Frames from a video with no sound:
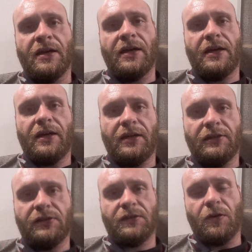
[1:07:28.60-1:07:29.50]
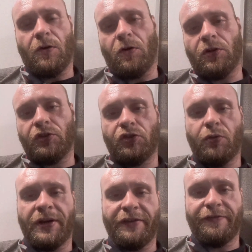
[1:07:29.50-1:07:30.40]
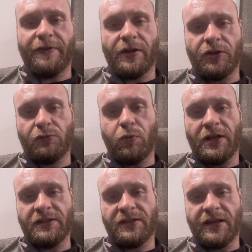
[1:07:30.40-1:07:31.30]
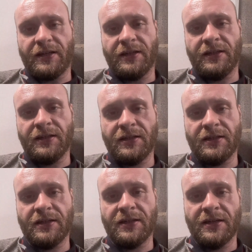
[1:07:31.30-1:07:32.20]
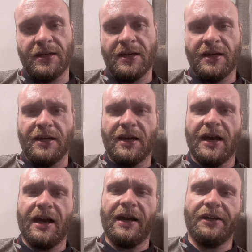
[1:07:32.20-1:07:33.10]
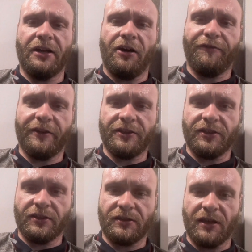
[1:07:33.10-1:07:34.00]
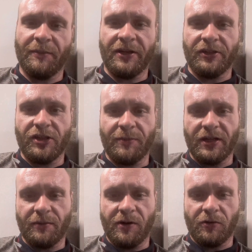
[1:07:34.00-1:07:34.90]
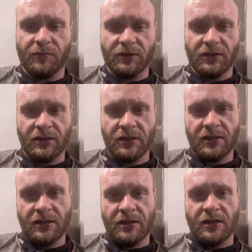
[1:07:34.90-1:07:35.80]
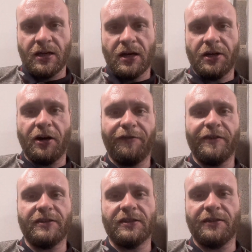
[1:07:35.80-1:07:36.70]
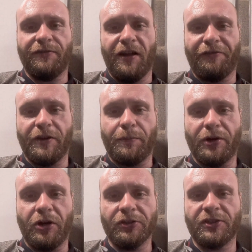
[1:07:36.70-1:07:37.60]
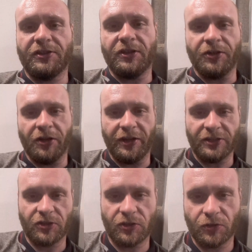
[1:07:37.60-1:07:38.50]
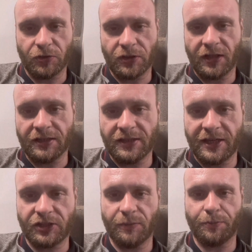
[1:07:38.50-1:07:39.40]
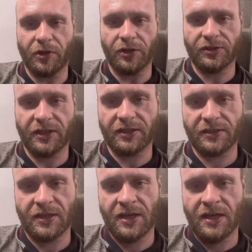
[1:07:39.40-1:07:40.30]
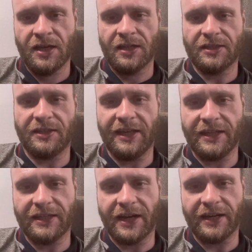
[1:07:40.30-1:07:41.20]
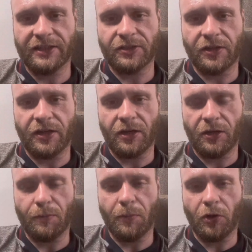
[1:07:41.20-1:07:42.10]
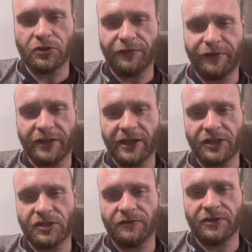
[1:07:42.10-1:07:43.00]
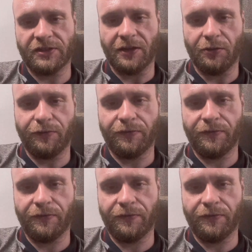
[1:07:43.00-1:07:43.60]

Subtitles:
is August 21st, Wednesday. And officers, I'm in the gym at the moment, and officers have left a process on, or the institutionalisation process, to decharacter or mortification of self,